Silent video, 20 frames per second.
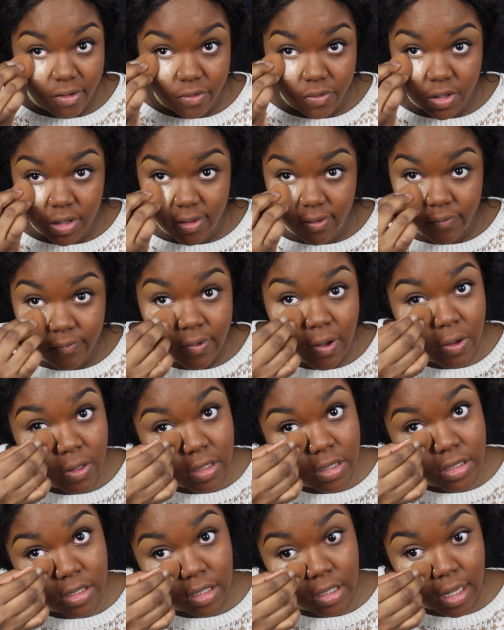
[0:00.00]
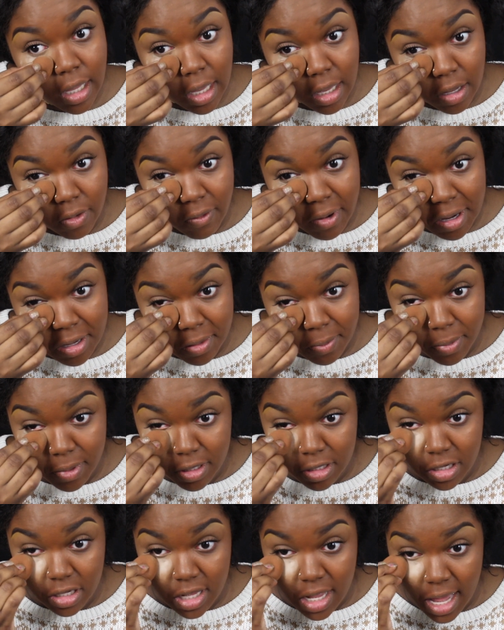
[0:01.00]
Really focusing like right up
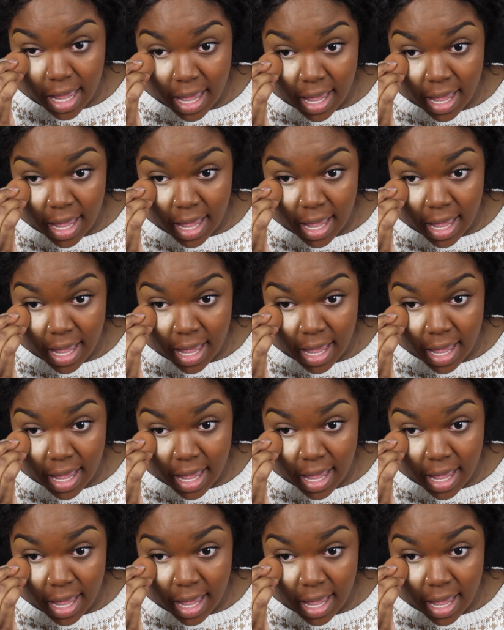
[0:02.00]
under the